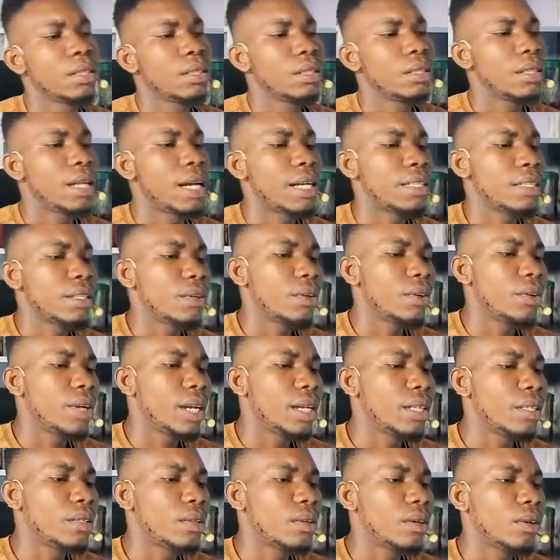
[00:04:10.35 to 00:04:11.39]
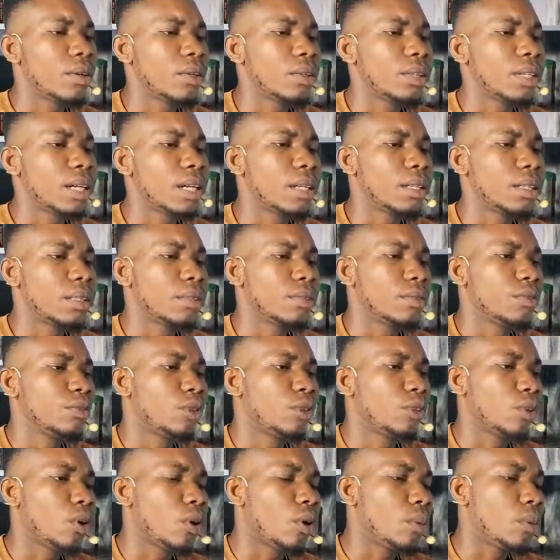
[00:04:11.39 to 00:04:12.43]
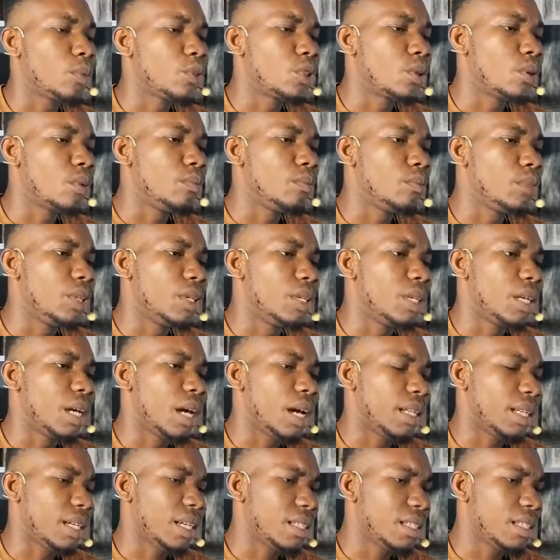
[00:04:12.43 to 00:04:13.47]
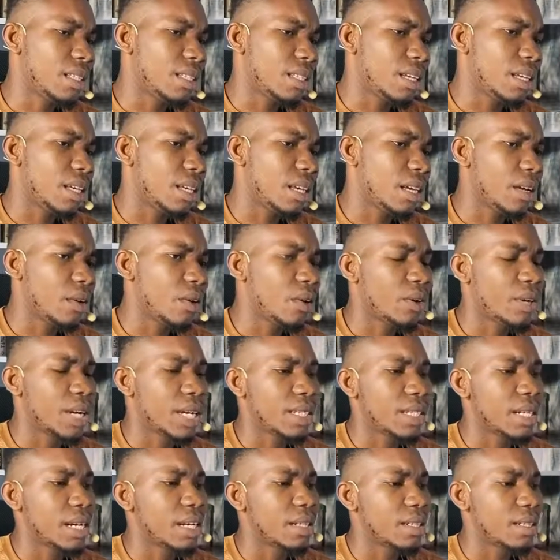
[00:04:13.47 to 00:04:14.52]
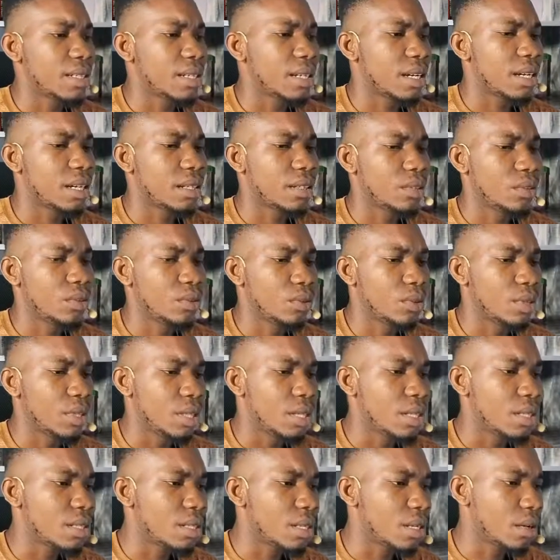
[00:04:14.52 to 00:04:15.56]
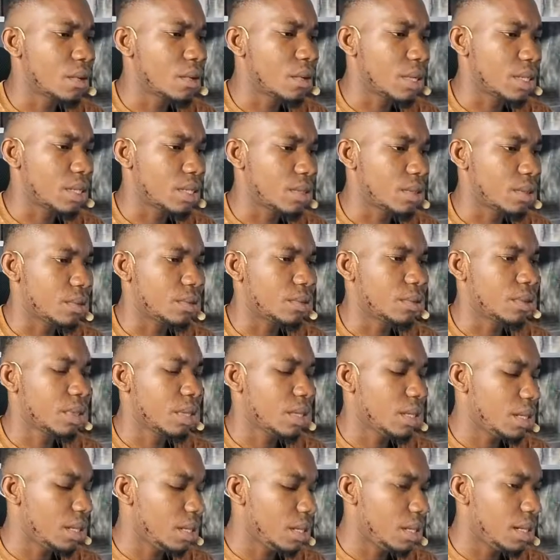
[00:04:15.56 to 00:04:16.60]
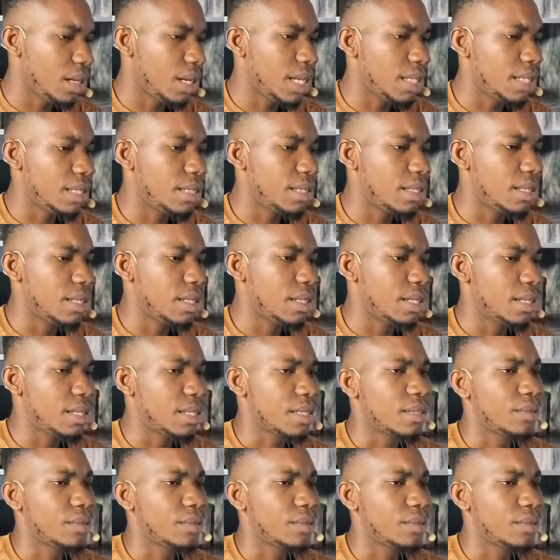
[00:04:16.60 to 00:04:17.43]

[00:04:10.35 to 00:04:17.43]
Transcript: That is the correct order for option B, and that is the correct answer to this question. Let's see the next.